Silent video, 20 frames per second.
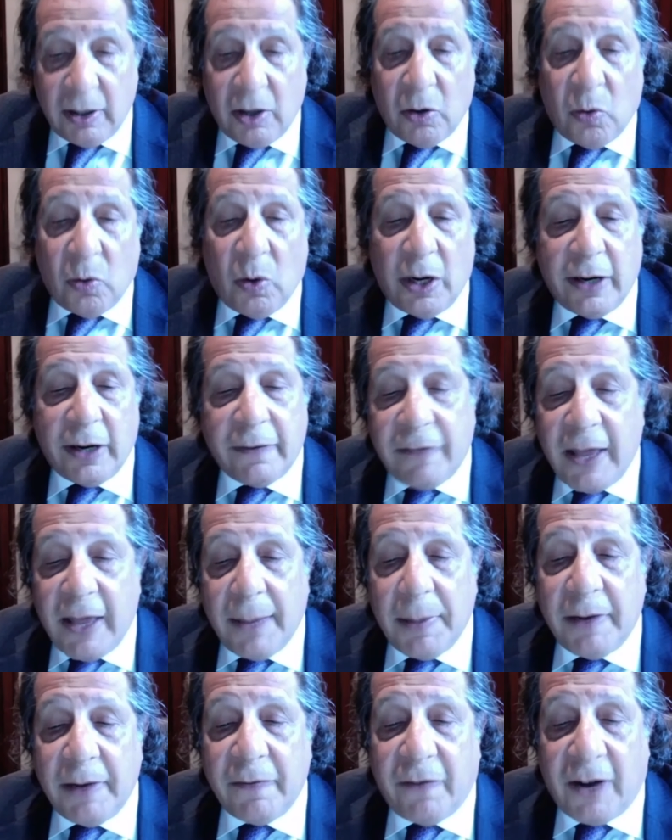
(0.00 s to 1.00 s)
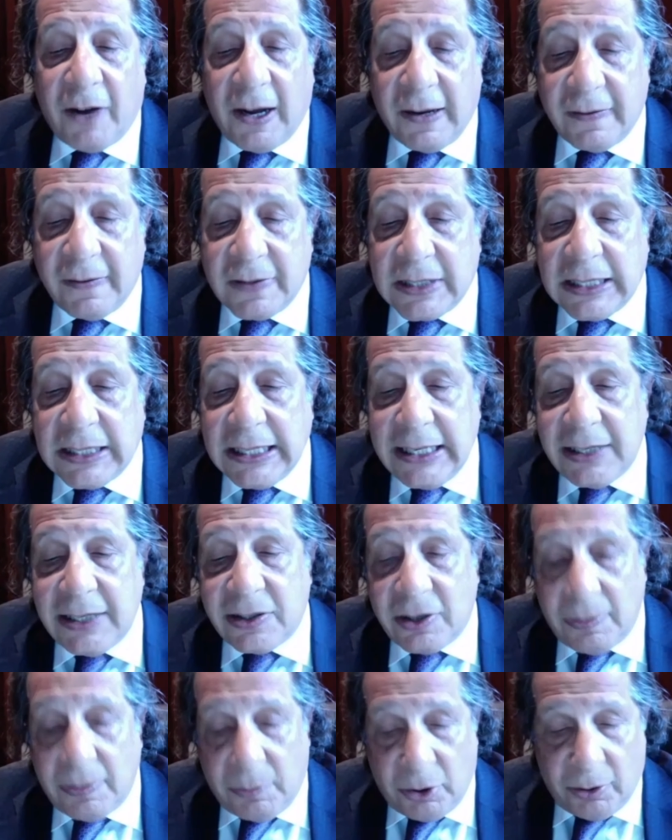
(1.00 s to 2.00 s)
One of them involves
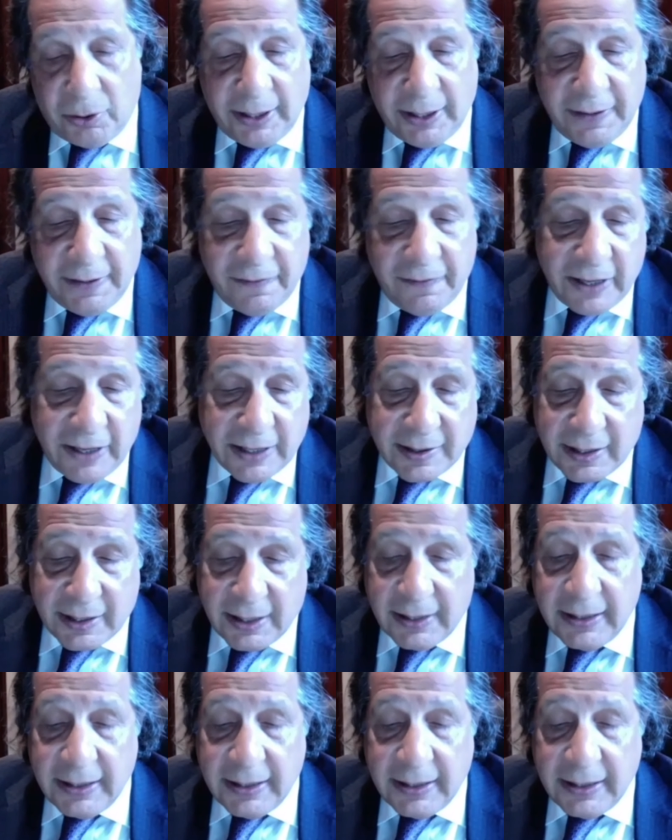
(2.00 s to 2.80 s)
Lisa Marie Vizza